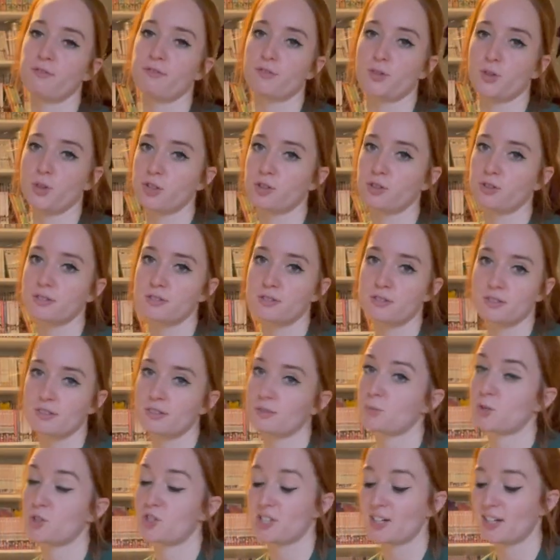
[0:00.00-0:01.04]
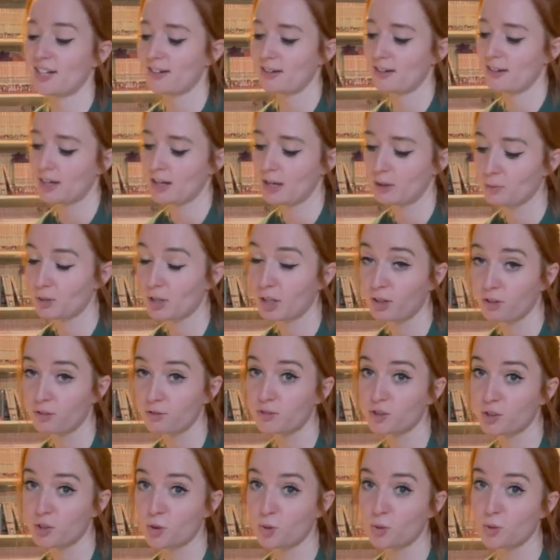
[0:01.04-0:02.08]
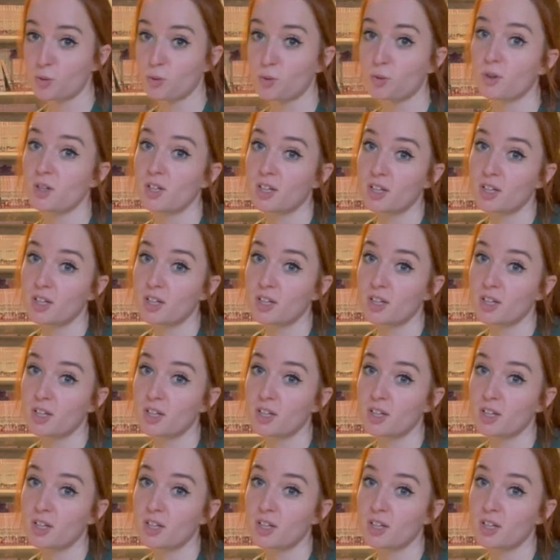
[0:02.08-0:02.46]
Foyles, which I would love to go